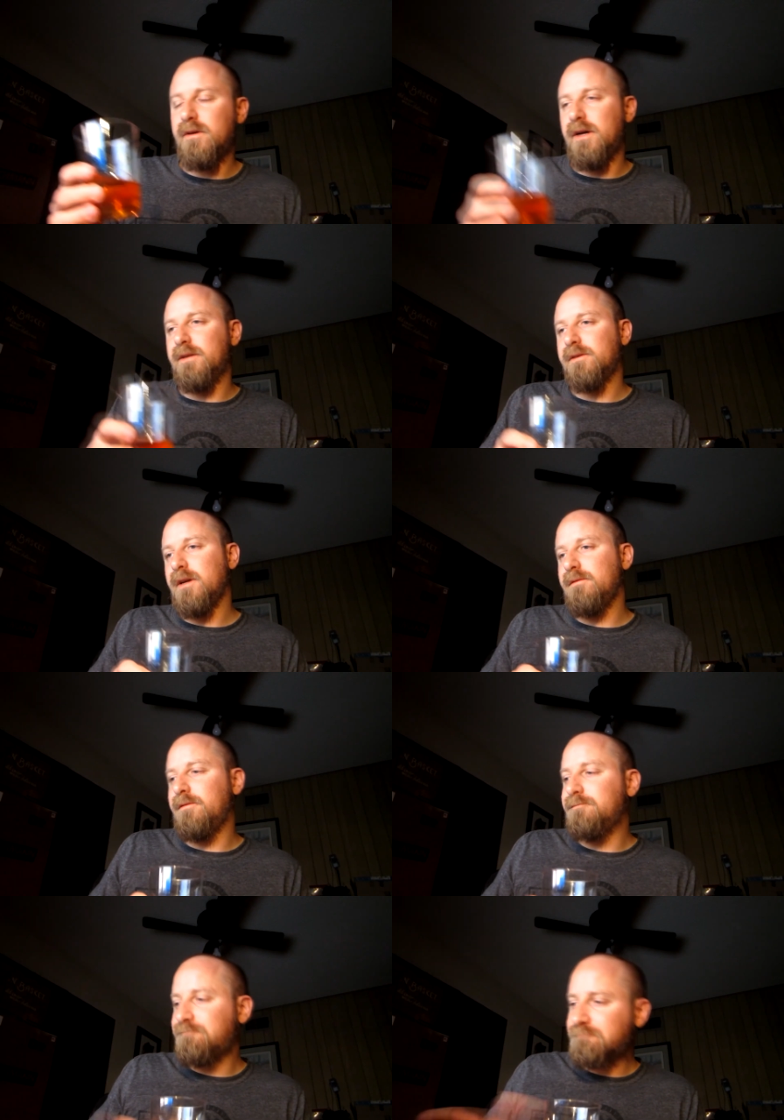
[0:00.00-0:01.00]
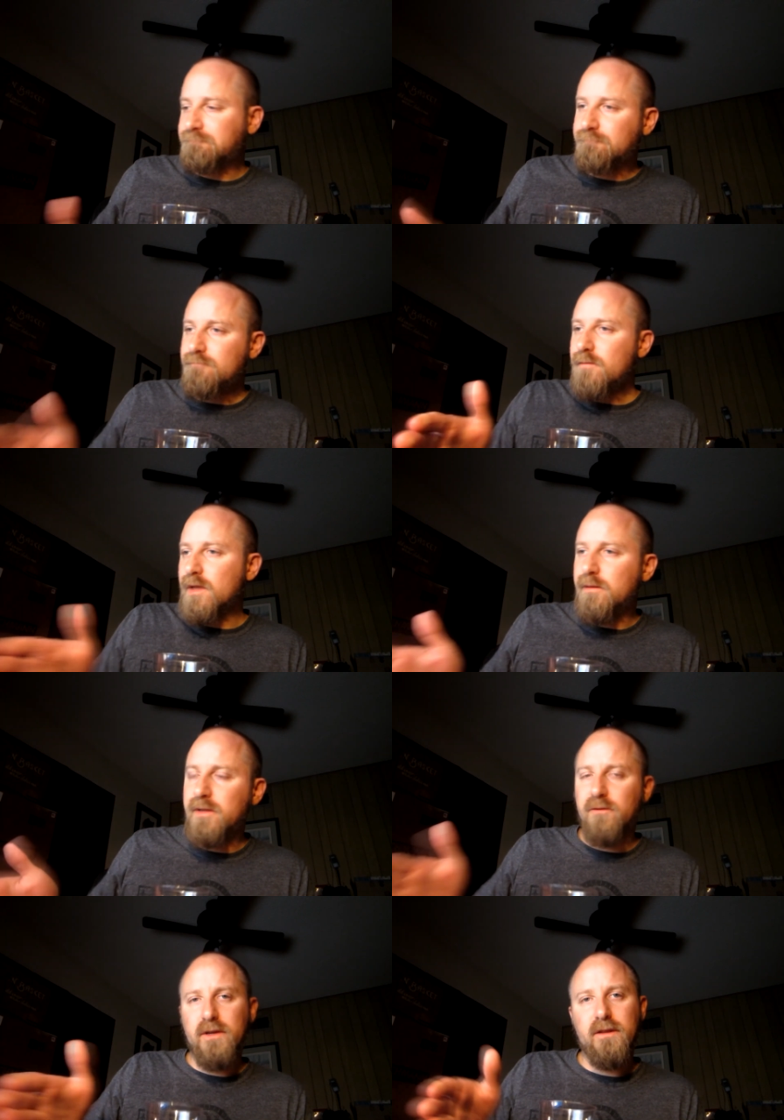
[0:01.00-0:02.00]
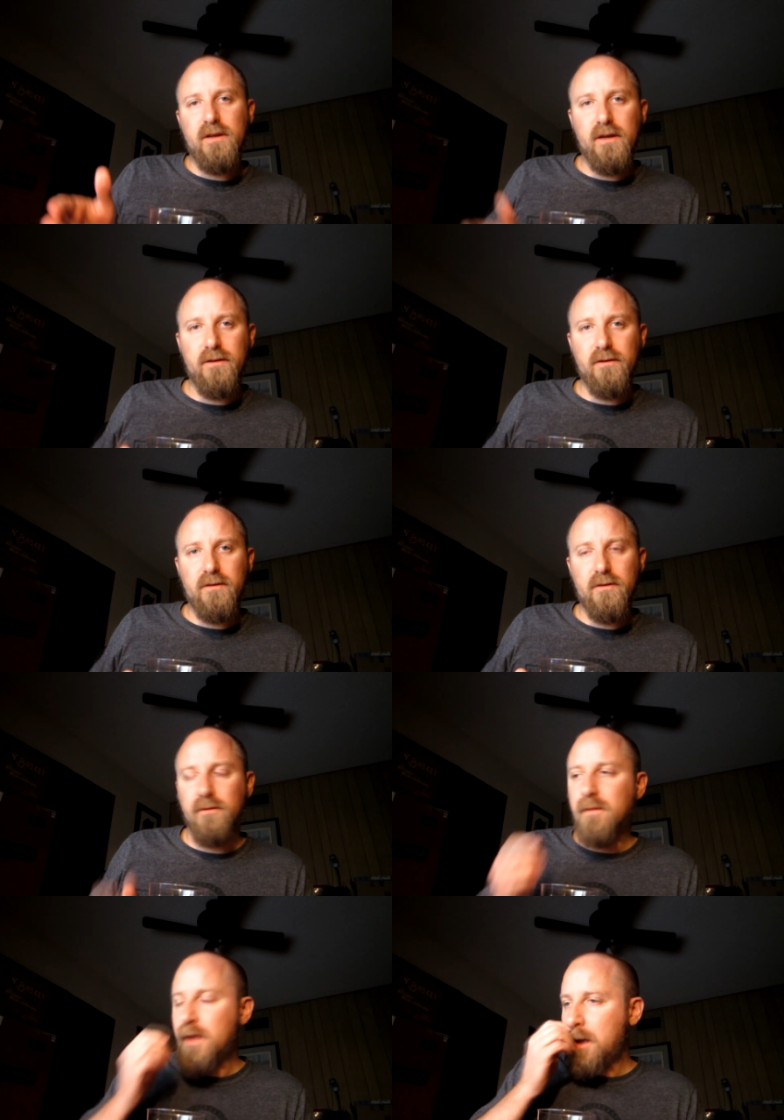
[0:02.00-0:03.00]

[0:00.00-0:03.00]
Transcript: Uh, it's kind of in between the other two.